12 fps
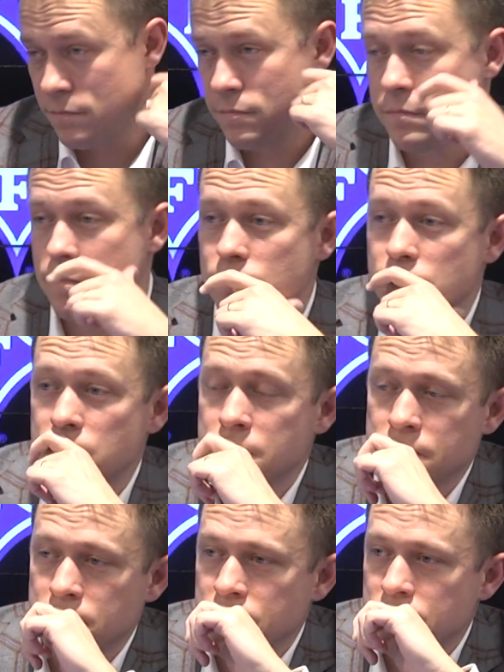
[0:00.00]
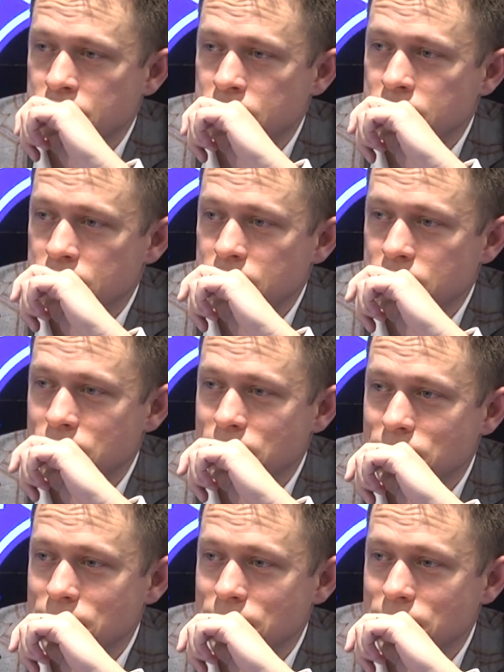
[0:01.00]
he never has to make those plays.